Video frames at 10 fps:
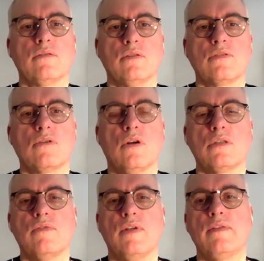So it's
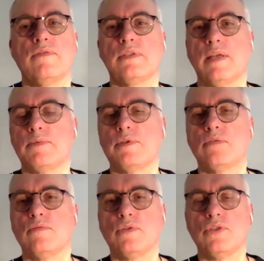called 12 Steps
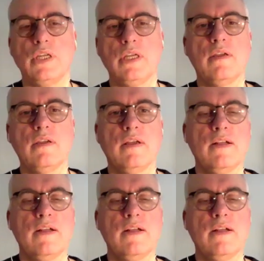to Wu Ji.